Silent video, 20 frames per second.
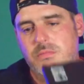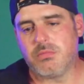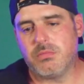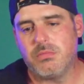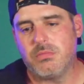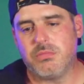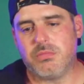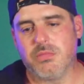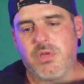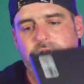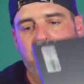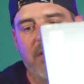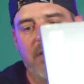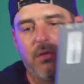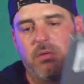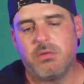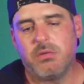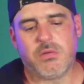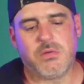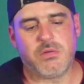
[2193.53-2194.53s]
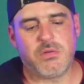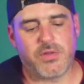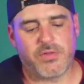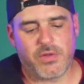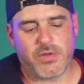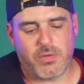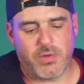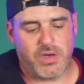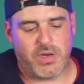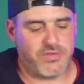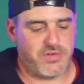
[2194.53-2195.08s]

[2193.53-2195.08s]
nothing crazy.